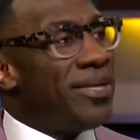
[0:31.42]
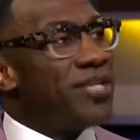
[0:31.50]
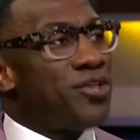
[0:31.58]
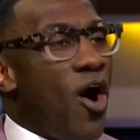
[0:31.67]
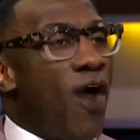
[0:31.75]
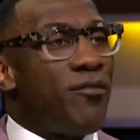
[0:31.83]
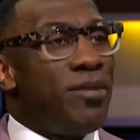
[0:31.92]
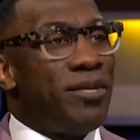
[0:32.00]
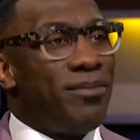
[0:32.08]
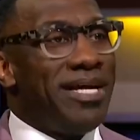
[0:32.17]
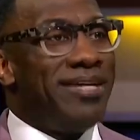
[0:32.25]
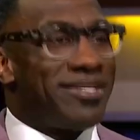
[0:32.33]
But it's hard for me
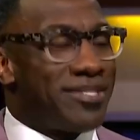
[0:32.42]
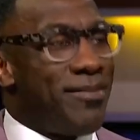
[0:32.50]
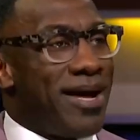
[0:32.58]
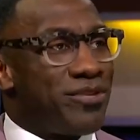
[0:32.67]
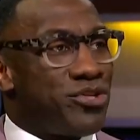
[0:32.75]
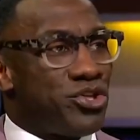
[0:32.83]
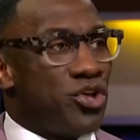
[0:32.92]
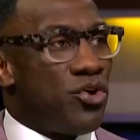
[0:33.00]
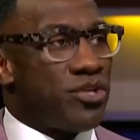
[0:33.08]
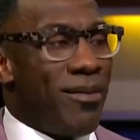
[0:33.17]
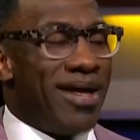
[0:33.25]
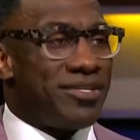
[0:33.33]
to believe that somebody just
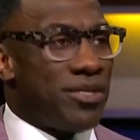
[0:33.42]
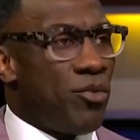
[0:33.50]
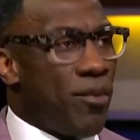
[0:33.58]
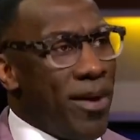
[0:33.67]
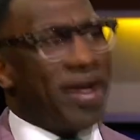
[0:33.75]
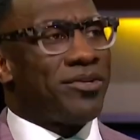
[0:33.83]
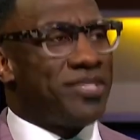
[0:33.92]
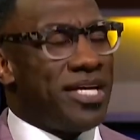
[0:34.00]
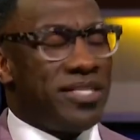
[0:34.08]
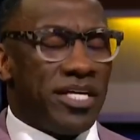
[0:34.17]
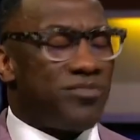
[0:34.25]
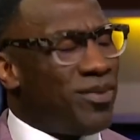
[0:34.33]
gonna come out and say, well, Baker
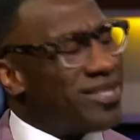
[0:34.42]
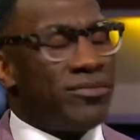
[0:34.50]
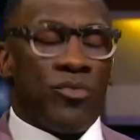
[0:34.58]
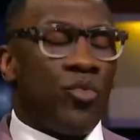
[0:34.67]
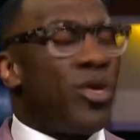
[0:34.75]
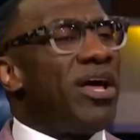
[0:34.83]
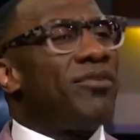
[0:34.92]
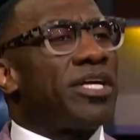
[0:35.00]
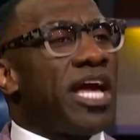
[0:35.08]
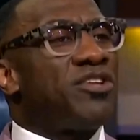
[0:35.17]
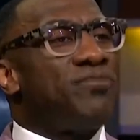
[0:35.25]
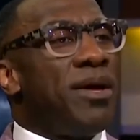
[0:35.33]
said this, but whatever
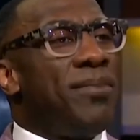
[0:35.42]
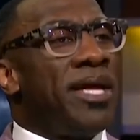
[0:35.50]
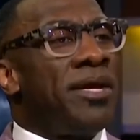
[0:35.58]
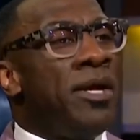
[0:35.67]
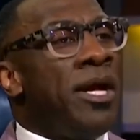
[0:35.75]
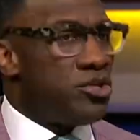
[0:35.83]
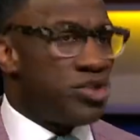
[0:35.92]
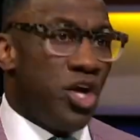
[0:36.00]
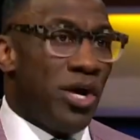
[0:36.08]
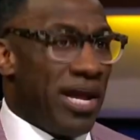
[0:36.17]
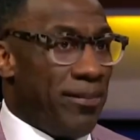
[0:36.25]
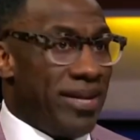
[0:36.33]
the case may be,
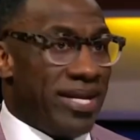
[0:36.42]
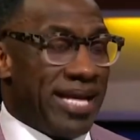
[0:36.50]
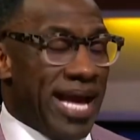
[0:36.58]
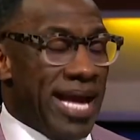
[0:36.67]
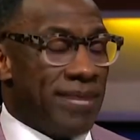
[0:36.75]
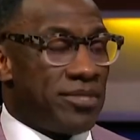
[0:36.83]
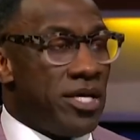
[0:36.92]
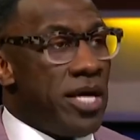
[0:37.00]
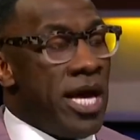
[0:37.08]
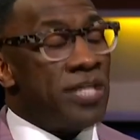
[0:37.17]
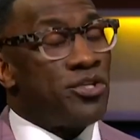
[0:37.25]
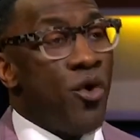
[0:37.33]
still gotta play the games.
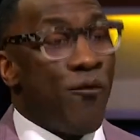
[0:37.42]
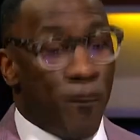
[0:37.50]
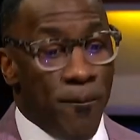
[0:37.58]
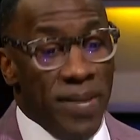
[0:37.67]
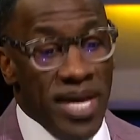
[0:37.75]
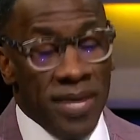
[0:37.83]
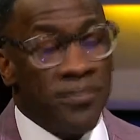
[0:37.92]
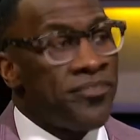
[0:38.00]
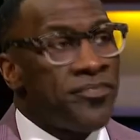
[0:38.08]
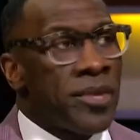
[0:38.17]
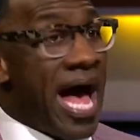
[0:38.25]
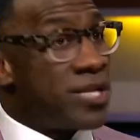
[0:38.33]
And so for me,
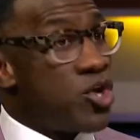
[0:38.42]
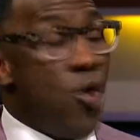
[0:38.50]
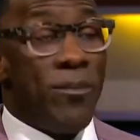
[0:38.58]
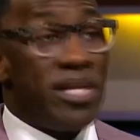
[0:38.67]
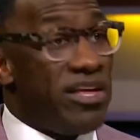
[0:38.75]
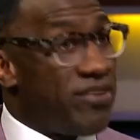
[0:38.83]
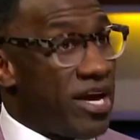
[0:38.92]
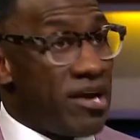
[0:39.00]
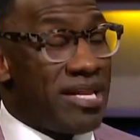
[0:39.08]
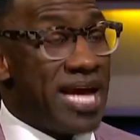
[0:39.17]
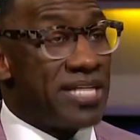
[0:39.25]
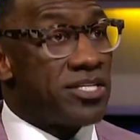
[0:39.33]
I don't believe
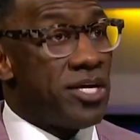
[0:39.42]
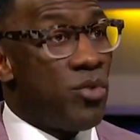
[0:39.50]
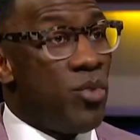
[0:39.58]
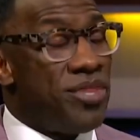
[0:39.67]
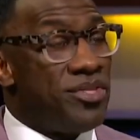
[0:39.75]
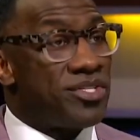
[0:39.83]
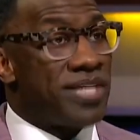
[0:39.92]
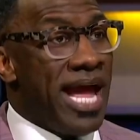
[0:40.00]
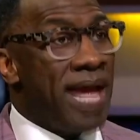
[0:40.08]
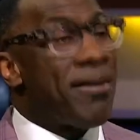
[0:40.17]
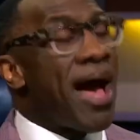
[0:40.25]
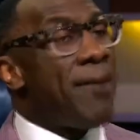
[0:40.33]
Carolina's gonna win this
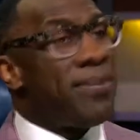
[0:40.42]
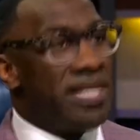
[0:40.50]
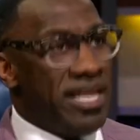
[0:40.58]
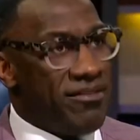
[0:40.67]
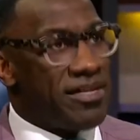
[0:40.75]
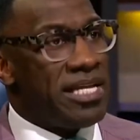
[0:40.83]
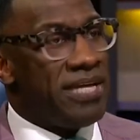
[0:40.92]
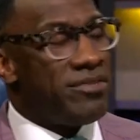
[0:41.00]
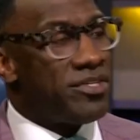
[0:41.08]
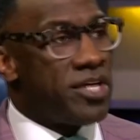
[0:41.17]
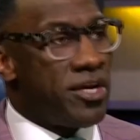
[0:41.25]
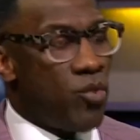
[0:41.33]
game. I believe
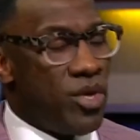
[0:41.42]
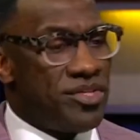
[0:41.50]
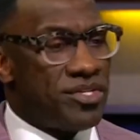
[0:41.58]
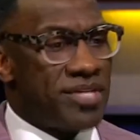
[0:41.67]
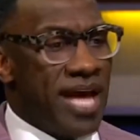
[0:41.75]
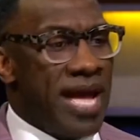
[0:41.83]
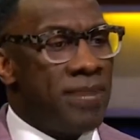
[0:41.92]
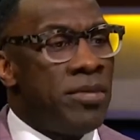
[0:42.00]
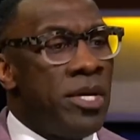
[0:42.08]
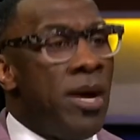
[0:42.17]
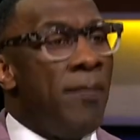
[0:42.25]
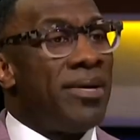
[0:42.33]
Cleveland's gonna win this game,
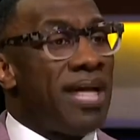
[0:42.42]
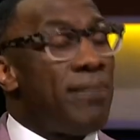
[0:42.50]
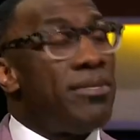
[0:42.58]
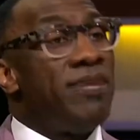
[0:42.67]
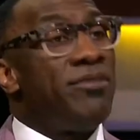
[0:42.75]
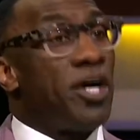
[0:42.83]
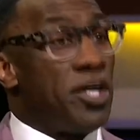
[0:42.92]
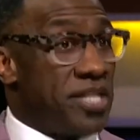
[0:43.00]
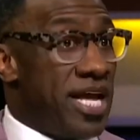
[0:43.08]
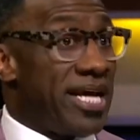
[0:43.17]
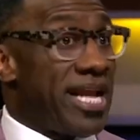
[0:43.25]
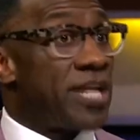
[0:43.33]
but I believe they're gonna
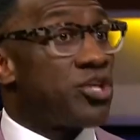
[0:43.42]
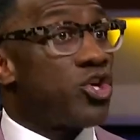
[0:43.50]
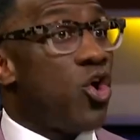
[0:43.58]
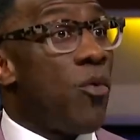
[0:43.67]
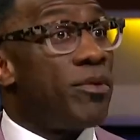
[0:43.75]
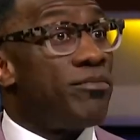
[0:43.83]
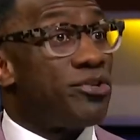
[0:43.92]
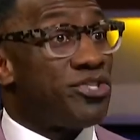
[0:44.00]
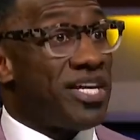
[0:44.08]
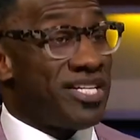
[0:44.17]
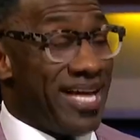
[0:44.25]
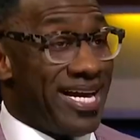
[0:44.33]
take it out of Jacoby
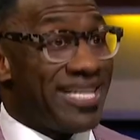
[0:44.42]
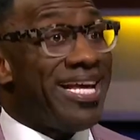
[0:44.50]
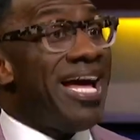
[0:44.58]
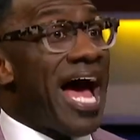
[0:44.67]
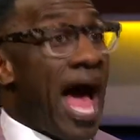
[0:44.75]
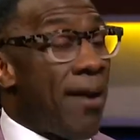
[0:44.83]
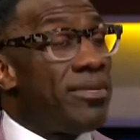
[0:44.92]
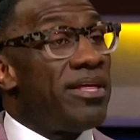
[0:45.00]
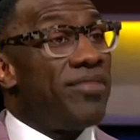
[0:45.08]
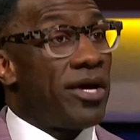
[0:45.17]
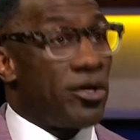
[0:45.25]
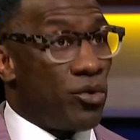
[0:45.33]
Brissett's hand. I
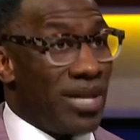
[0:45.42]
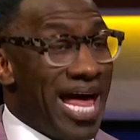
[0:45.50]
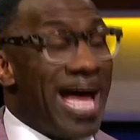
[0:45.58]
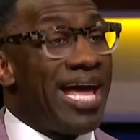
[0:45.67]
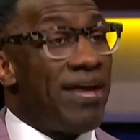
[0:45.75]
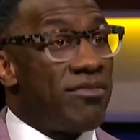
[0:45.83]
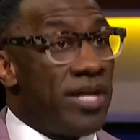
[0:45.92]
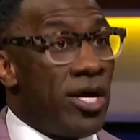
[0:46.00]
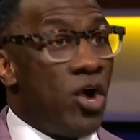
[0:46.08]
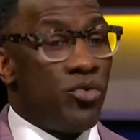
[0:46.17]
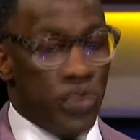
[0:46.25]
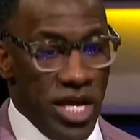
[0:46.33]
believe they're gonna rely
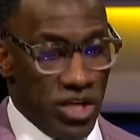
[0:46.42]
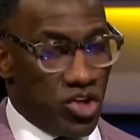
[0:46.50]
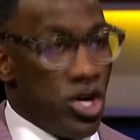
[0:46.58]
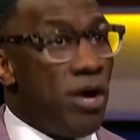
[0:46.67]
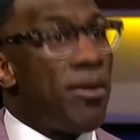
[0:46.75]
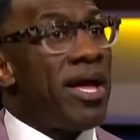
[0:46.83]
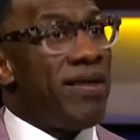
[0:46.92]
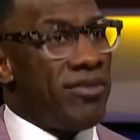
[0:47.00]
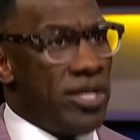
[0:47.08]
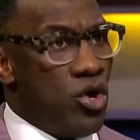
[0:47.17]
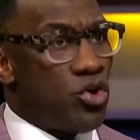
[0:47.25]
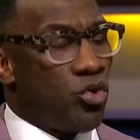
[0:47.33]
heavily on Nick Chubb,
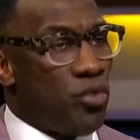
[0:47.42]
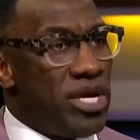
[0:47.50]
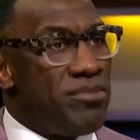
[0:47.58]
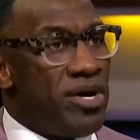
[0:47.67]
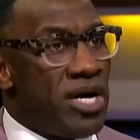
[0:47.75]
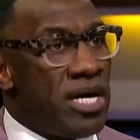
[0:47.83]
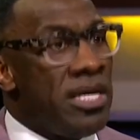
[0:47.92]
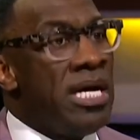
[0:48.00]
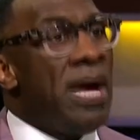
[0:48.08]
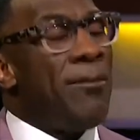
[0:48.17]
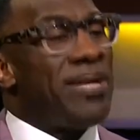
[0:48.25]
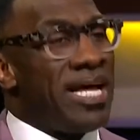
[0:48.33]
heavily on Kareem
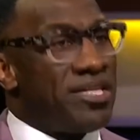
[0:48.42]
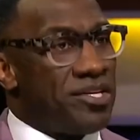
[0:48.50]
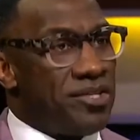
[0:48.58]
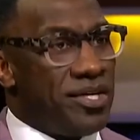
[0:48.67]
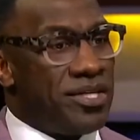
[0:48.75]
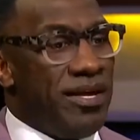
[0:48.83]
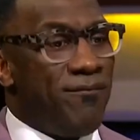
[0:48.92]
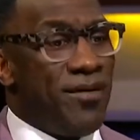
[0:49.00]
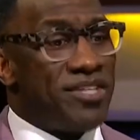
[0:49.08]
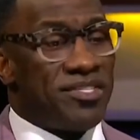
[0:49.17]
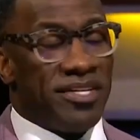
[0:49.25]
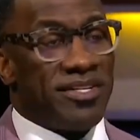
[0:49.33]
Hunt, play to their
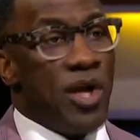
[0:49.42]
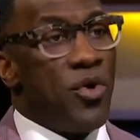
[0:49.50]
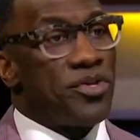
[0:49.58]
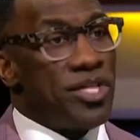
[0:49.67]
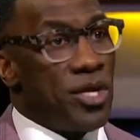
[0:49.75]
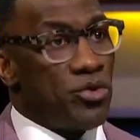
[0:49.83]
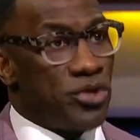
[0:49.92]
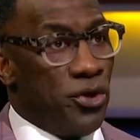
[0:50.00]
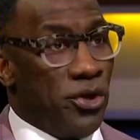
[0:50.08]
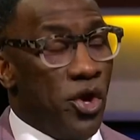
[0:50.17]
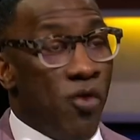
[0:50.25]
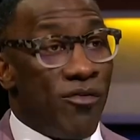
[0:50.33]
defense, and as long as they don't
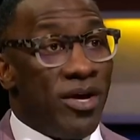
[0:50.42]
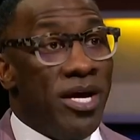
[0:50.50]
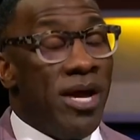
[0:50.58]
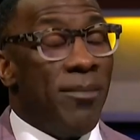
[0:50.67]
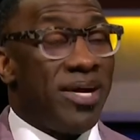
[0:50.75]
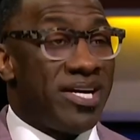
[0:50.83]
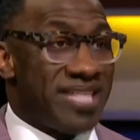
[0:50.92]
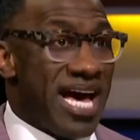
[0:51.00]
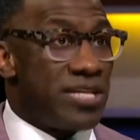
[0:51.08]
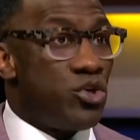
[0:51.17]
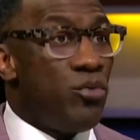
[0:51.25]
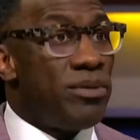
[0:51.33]
turn it over. Because
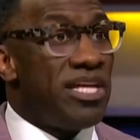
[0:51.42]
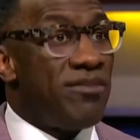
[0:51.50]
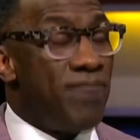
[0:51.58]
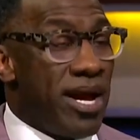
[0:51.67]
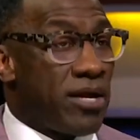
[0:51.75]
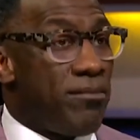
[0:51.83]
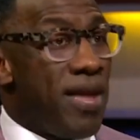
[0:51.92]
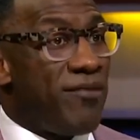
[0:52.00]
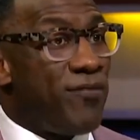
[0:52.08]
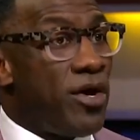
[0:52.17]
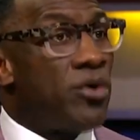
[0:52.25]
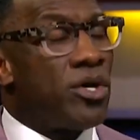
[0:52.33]
I do believe Baker
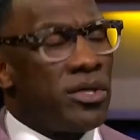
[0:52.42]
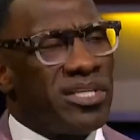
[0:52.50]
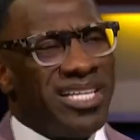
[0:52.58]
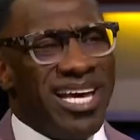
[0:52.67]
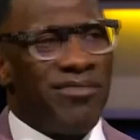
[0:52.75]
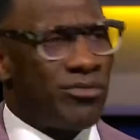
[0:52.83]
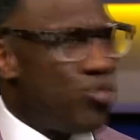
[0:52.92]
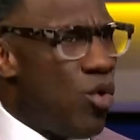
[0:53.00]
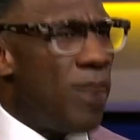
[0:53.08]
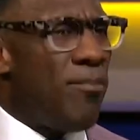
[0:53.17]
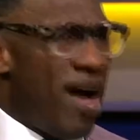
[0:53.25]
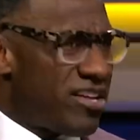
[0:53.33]
Mayfield can give us
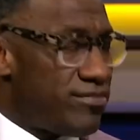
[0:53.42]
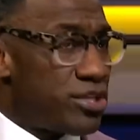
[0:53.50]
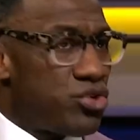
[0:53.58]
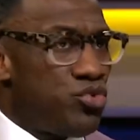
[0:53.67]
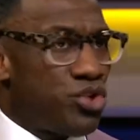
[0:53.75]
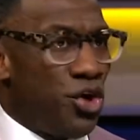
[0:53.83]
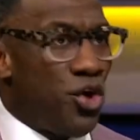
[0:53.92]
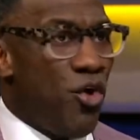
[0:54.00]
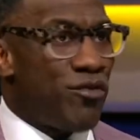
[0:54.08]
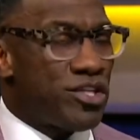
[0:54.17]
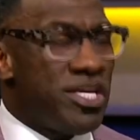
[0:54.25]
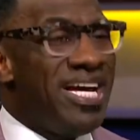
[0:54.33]
one, possibly two
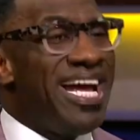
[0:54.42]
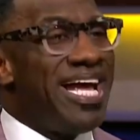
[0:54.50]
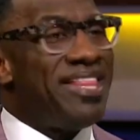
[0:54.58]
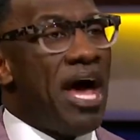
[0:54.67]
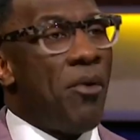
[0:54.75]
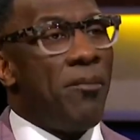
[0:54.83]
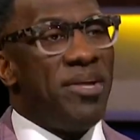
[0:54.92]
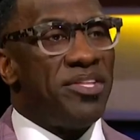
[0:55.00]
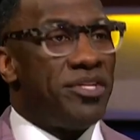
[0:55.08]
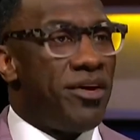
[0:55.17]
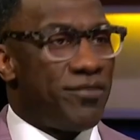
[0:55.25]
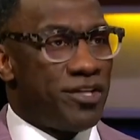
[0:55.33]
turnovers, and that will
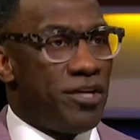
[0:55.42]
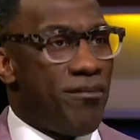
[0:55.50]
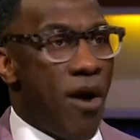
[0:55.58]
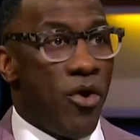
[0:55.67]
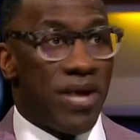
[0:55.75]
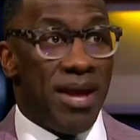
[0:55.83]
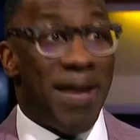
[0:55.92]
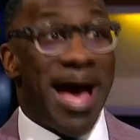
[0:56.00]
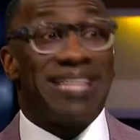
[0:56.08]
be the difference in the ball game.